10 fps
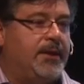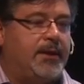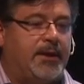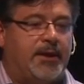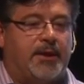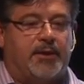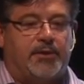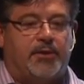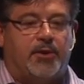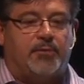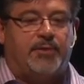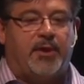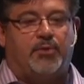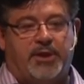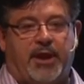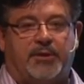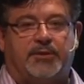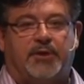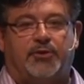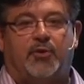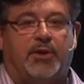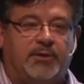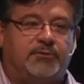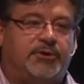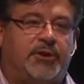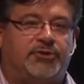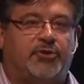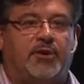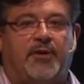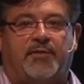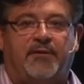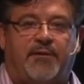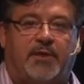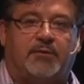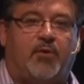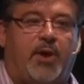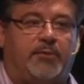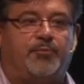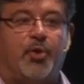they would get to it. And sure enough, they felt quite